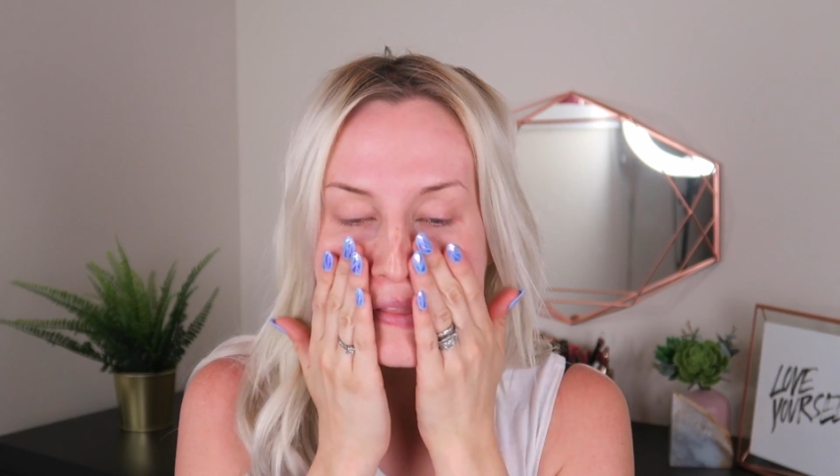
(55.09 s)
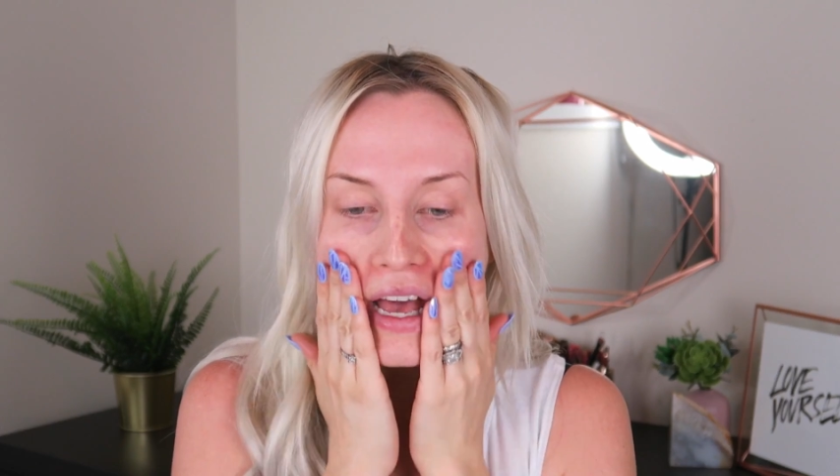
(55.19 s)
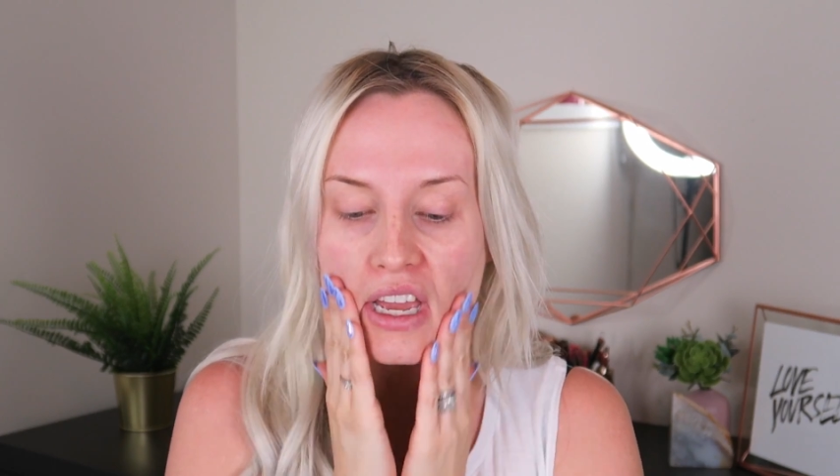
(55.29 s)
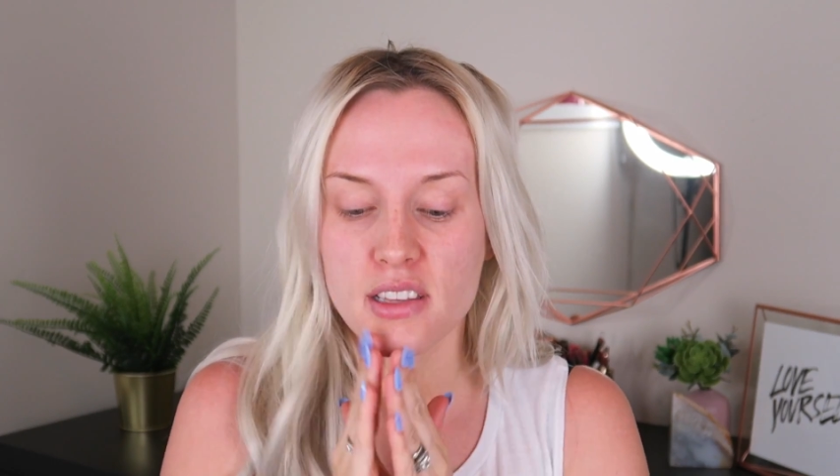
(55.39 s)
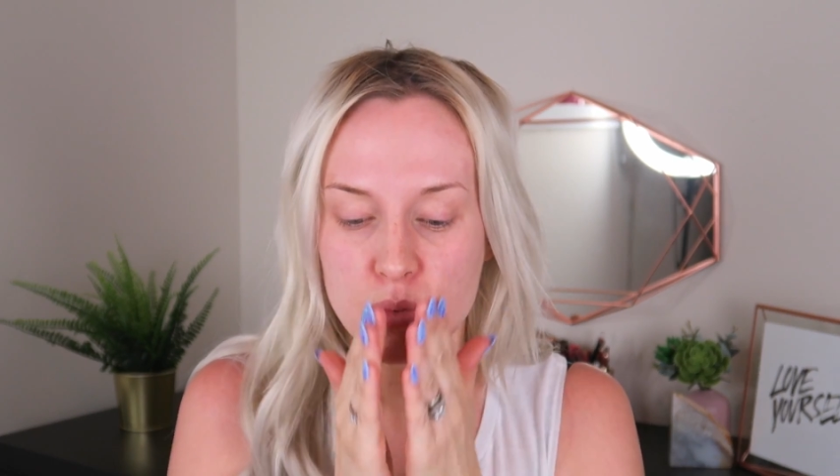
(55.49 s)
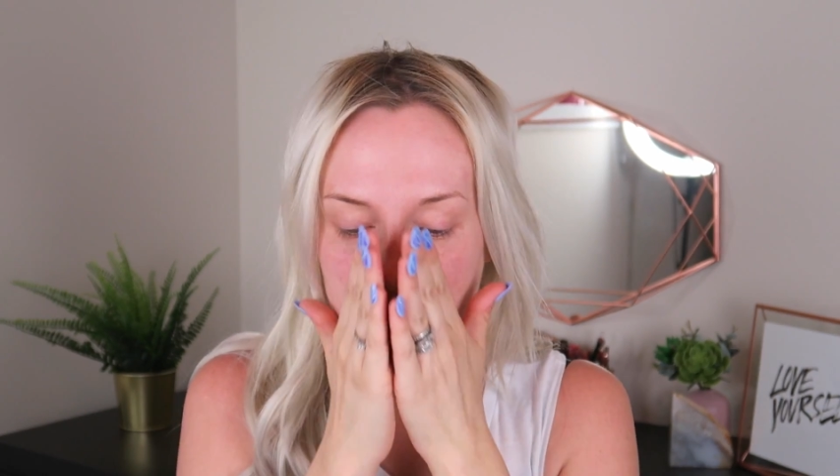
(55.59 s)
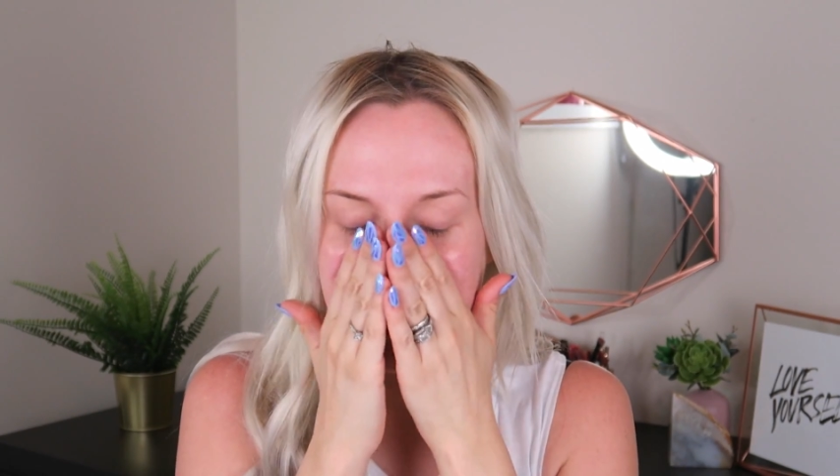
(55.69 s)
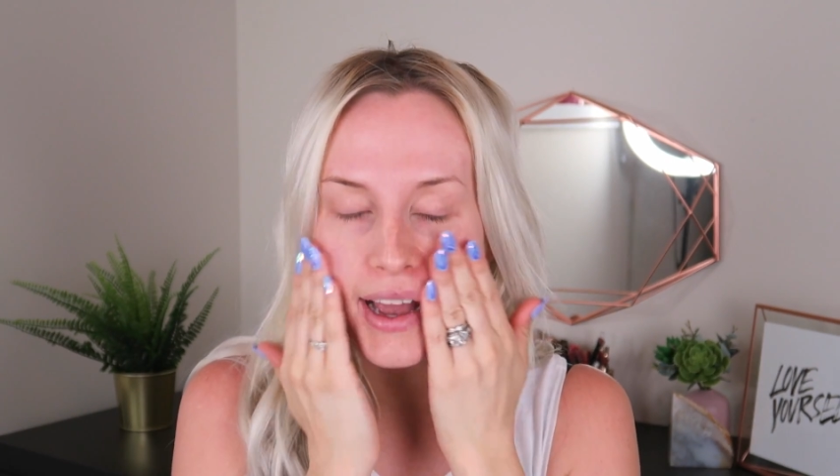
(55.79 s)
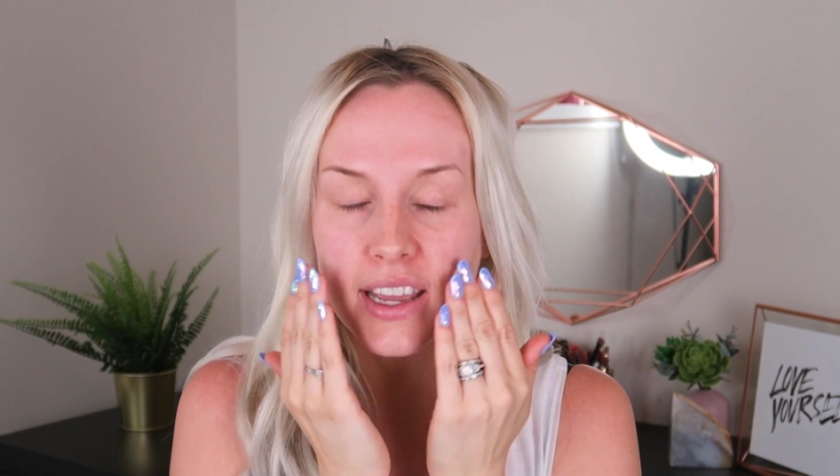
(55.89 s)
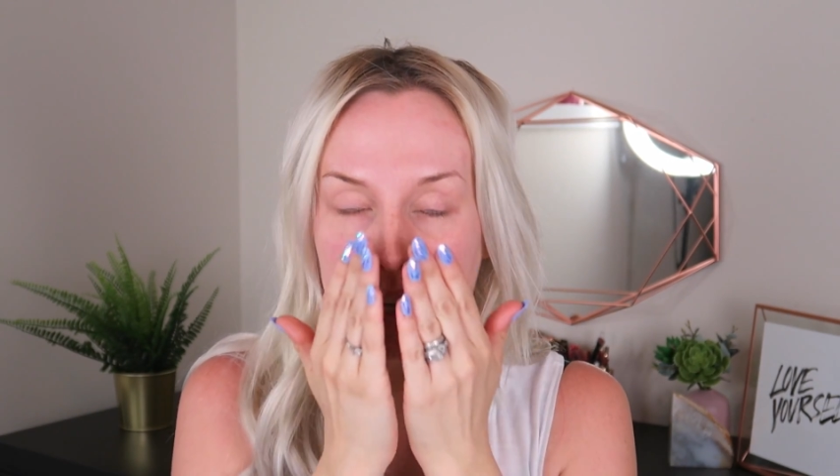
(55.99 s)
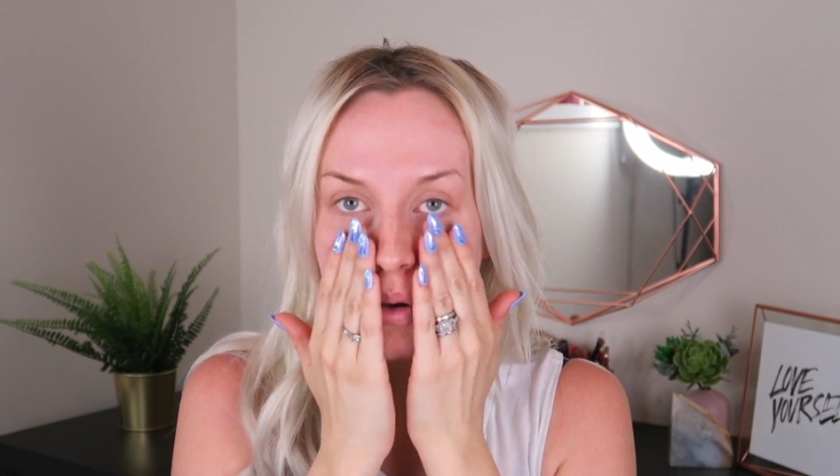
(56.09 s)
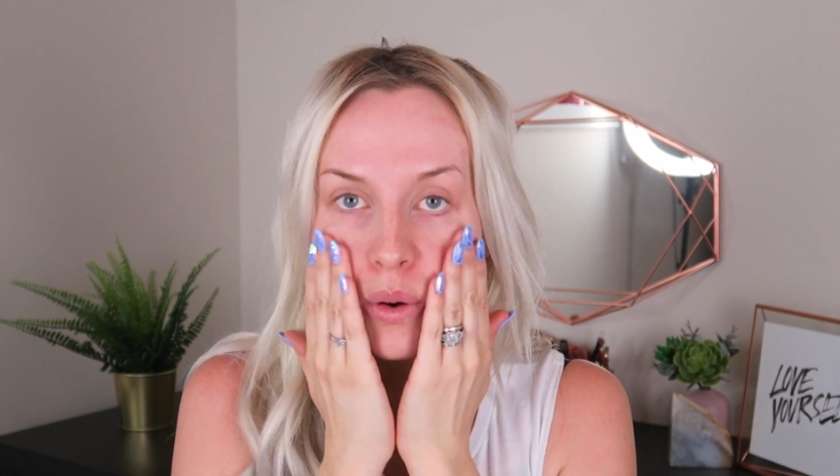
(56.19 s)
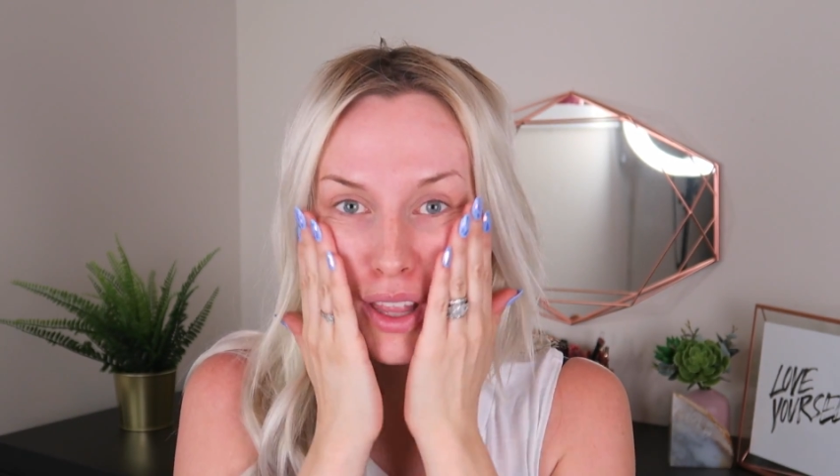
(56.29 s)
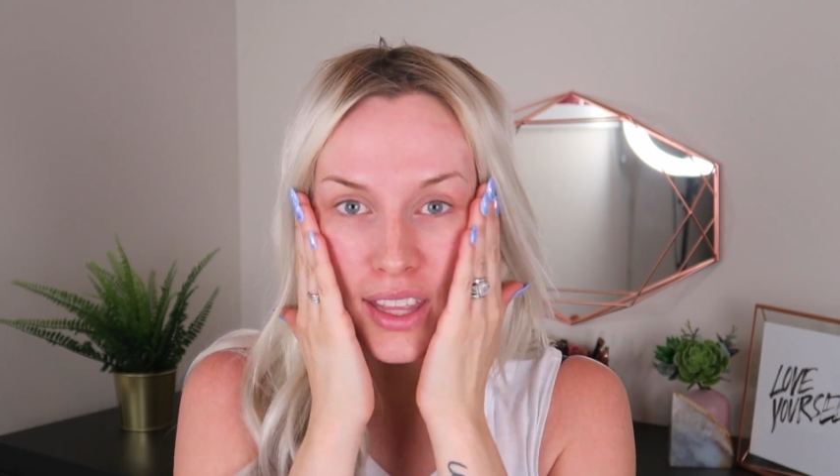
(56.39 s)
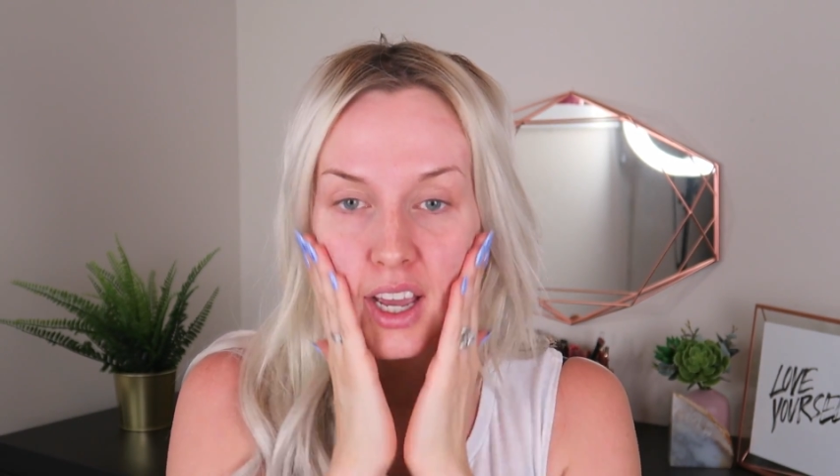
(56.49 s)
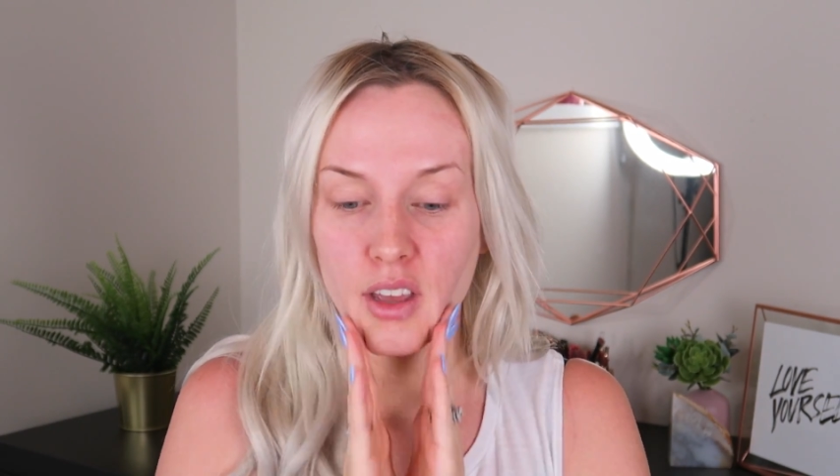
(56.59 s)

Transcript: that is where I get oily.